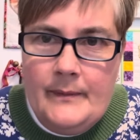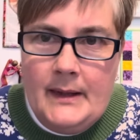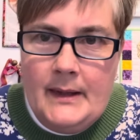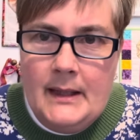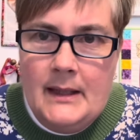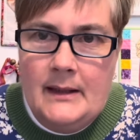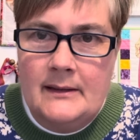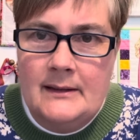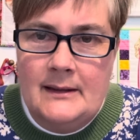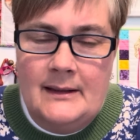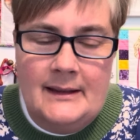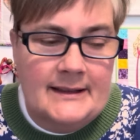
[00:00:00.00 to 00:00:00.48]

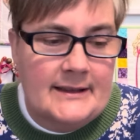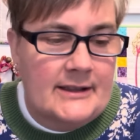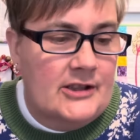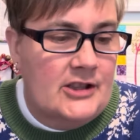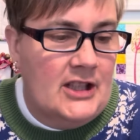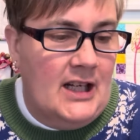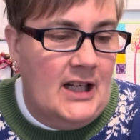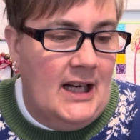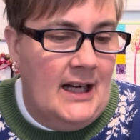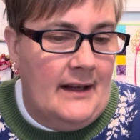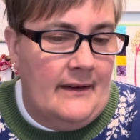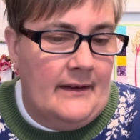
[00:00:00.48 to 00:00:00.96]
I'd like to
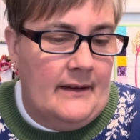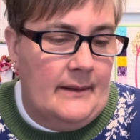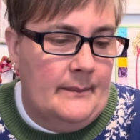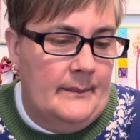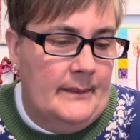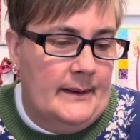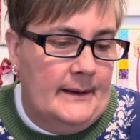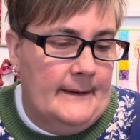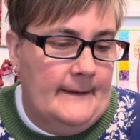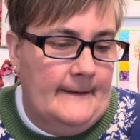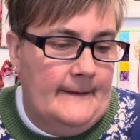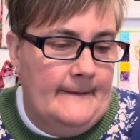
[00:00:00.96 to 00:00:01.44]
chart them,
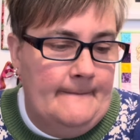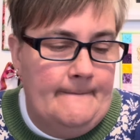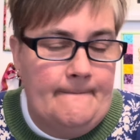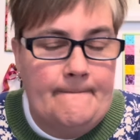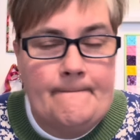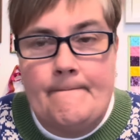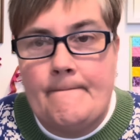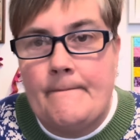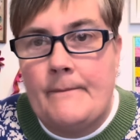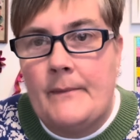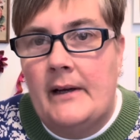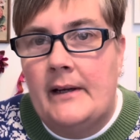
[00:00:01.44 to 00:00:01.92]
but
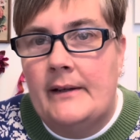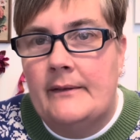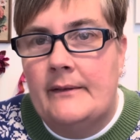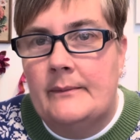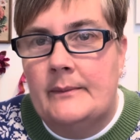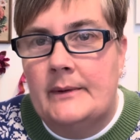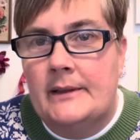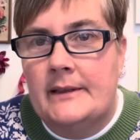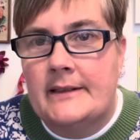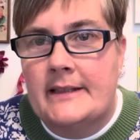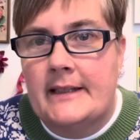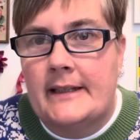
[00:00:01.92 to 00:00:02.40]
I haven't
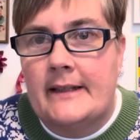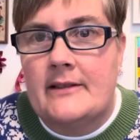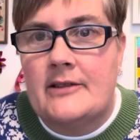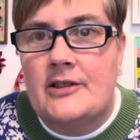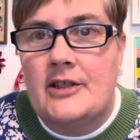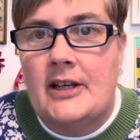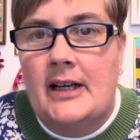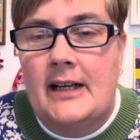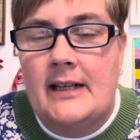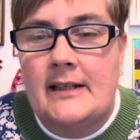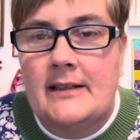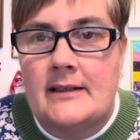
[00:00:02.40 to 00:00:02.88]
worked out the
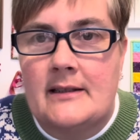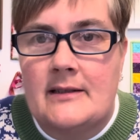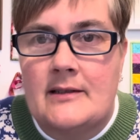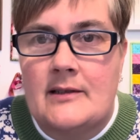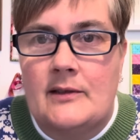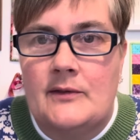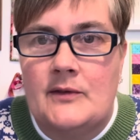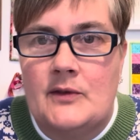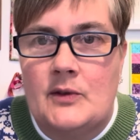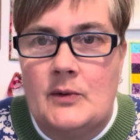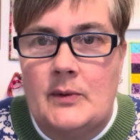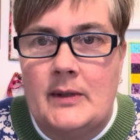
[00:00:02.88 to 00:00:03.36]
charting
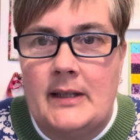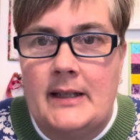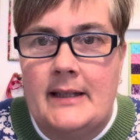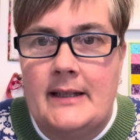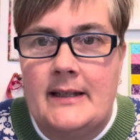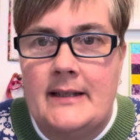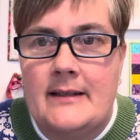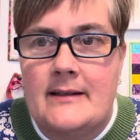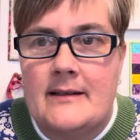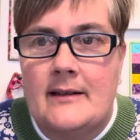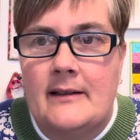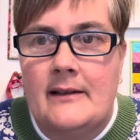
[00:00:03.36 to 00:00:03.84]
software
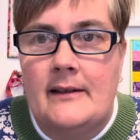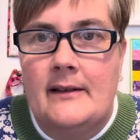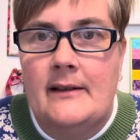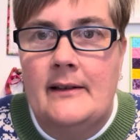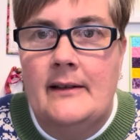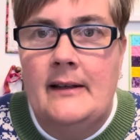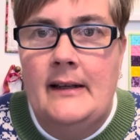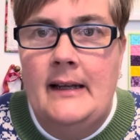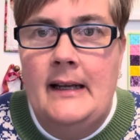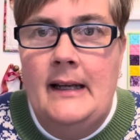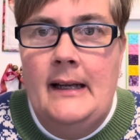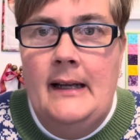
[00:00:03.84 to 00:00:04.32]
yet, so
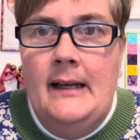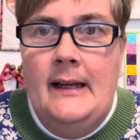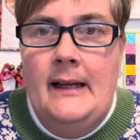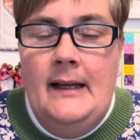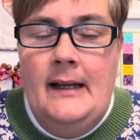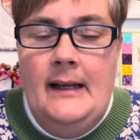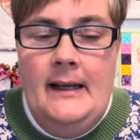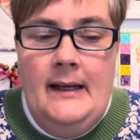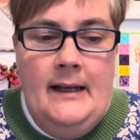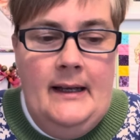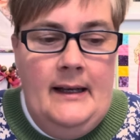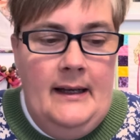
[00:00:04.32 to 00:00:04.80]

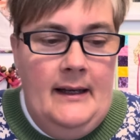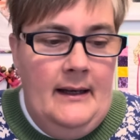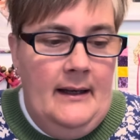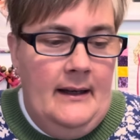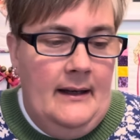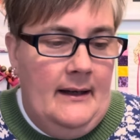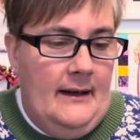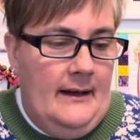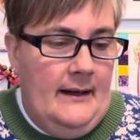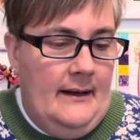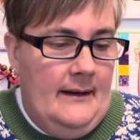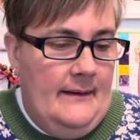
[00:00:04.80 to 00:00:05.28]

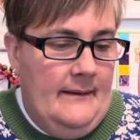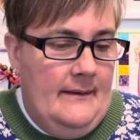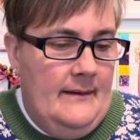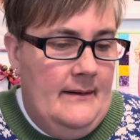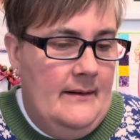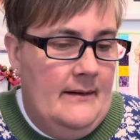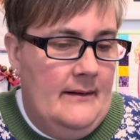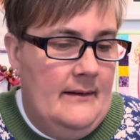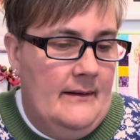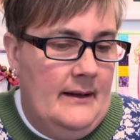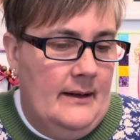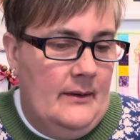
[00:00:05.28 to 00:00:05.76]
that
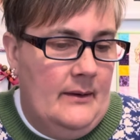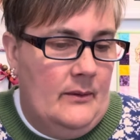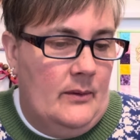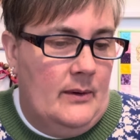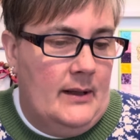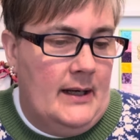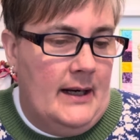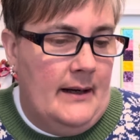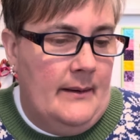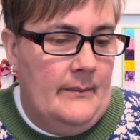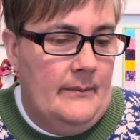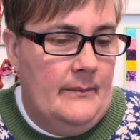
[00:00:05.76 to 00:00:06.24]
will
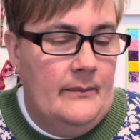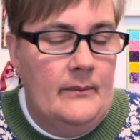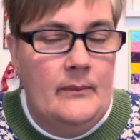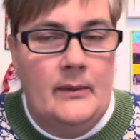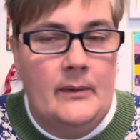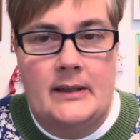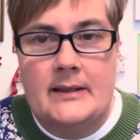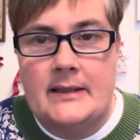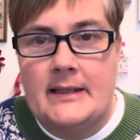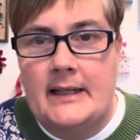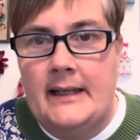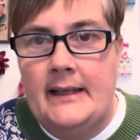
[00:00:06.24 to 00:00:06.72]
come
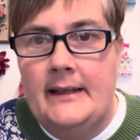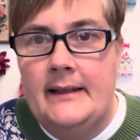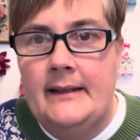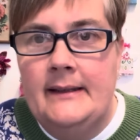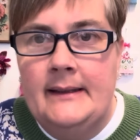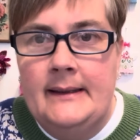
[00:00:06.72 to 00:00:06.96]
one day.